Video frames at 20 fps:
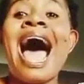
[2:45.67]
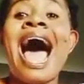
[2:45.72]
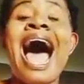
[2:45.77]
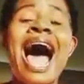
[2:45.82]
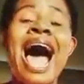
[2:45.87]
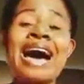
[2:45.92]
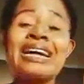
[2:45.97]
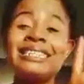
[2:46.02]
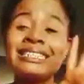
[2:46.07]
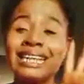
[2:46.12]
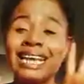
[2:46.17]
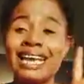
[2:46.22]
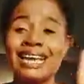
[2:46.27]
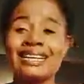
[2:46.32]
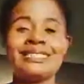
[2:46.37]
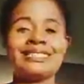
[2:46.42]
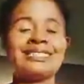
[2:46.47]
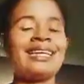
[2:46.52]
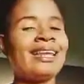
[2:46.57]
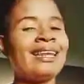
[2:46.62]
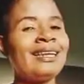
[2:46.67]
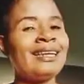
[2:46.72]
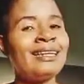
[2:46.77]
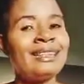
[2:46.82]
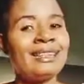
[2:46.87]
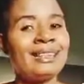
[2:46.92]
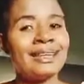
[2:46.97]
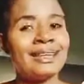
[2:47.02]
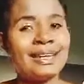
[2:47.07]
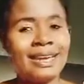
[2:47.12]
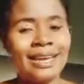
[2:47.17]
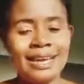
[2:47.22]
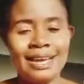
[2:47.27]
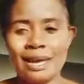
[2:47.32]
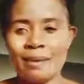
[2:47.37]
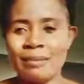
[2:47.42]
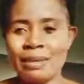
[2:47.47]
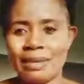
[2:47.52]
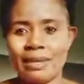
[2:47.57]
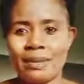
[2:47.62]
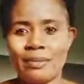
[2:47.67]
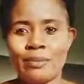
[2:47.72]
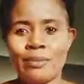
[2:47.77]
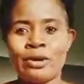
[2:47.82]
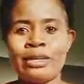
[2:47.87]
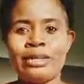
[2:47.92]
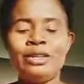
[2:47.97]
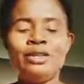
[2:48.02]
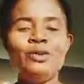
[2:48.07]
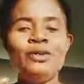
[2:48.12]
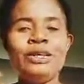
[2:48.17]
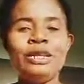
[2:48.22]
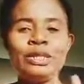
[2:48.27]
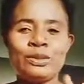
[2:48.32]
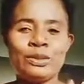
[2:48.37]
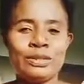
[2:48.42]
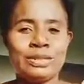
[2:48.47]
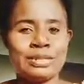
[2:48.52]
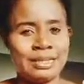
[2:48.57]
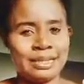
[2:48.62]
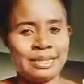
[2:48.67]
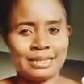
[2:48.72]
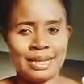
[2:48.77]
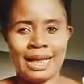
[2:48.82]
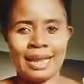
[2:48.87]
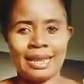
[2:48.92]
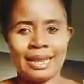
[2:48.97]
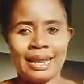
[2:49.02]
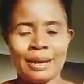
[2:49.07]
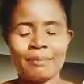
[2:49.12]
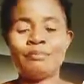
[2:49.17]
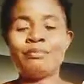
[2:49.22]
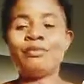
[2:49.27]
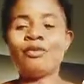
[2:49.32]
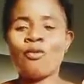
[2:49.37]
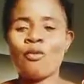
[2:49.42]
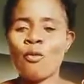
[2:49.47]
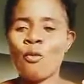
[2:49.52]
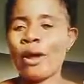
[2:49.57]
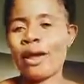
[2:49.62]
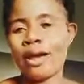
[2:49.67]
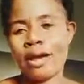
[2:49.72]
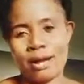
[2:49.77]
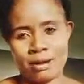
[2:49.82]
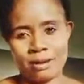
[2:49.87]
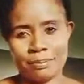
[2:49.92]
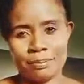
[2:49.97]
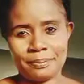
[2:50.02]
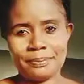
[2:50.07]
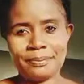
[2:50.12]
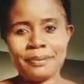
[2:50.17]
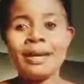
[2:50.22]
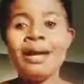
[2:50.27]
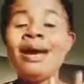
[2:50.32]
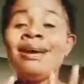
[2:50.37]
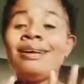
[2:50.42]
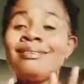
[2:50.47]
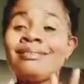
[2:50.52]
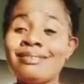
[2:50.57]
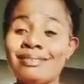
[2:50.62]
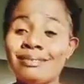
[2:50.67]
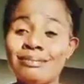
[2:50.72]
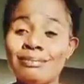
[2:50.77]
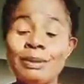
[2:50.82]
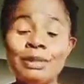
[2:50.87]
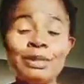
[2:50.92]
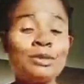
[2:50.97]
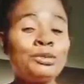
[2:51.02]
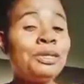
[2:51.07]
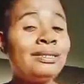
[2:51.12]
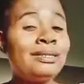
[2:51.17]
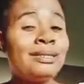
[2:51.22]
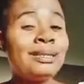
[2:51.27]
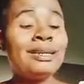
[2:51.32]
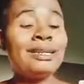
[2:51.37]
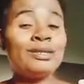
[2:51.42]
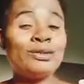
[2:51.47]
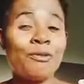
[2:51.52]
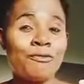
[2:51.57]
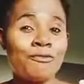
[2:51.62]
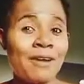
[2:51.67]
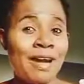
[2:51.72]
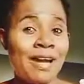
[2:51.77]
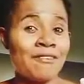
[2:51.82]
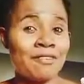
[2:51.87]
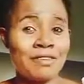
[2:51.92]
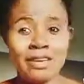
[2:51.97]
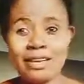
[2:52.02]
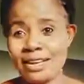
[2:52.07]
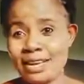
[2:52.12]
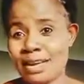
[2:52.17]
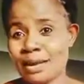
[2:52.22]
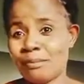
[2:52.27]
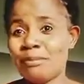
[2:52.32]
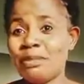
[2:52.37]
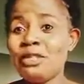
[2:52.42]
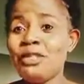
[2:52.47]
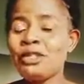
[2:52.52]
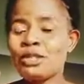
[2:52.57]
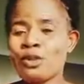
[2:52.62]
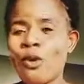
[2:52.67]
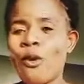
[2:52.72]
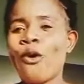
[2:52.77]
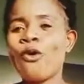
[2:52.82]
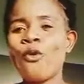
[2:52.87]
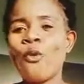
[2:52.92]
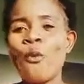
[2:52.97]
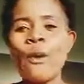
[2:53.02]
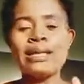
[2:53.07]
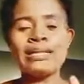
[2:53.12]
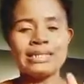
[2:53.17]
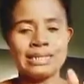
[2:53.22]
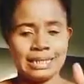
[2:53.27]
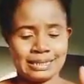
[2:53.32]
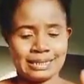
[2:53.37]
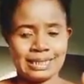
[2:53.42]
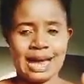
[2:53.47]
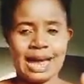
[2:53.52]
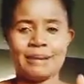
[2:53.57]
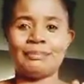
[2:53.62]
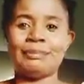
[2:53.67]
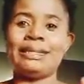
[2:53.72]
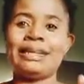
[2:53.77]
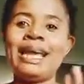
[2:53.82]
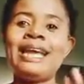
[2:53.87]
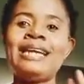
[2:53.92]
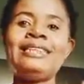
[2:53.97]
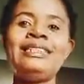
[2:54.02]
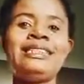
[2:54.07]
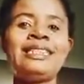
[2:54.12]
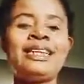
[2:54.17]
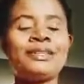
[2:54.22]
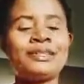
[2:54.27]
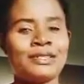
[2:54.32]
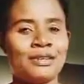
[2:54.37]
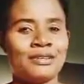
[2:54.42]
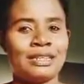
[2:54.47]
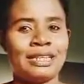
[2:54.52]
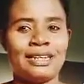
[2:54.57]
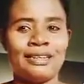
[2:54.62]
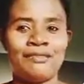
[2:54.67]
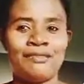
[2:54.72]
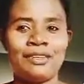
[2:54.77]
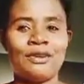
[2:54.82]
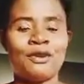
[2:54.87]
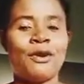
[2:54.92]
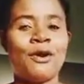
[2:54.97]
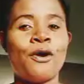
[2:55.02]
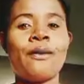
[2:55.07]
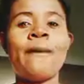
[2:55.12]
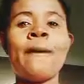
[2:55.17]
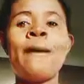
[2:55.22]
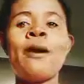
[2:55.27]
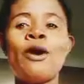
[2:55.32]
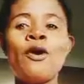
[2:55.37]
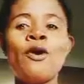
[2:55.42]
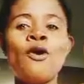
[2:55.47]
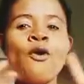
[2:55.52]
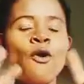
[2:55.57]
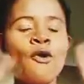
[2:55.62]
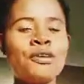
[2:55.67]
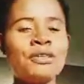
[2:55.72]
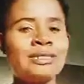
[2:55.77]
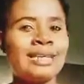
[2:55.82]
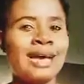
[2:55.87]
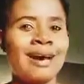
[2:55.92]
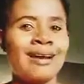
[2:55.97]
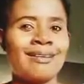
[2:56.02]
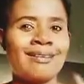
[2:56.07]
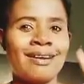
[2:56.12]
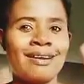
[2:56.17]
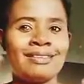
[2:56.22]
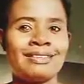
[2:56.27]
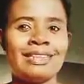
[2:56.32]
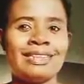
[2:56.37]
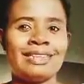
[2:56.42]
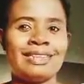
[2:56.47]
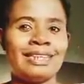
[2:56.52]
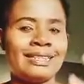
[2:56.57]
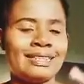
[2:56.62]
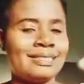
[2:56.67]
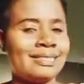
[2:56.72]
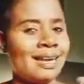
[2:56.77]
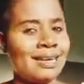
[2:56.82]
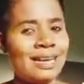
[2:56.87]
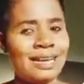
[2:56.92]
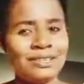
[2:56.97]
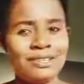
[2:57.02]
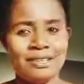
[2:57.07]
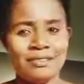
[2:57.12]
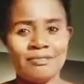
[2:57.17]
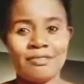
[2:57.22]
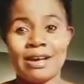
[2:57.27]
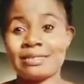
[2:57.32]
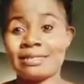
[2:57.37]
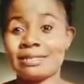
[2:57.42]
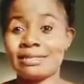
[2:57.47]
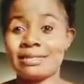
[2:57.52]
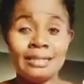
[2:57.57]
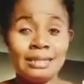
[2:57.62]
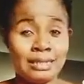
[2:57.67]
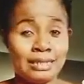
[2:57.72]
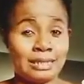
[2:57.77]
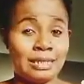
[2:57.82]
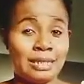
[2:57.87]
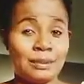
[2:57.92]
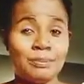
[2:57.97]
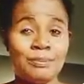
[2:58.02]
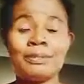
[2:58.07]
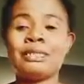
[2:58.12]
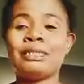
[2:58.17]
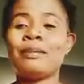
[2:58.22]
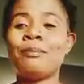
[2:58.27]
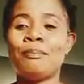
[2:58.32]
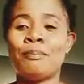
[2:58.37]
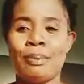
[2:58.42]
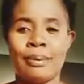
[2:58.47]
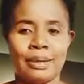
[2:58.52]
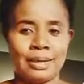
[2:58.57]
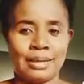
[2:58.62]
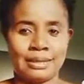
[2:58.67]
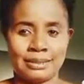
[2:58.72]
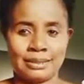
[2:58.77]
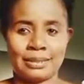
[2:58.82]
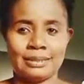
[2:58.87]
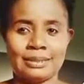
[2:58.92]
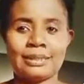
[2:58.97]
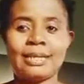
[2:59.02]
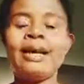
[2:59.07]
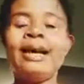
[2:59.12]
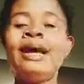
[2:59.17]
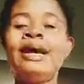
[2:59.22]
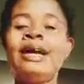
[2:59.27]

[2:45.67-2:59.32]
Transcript: At exactly 3 a.m. in the morning, you need to set alarm, wake up. Between 3 to 5 a.m. is always the time the angels of the living God goes around in the entire universe distributing blessings.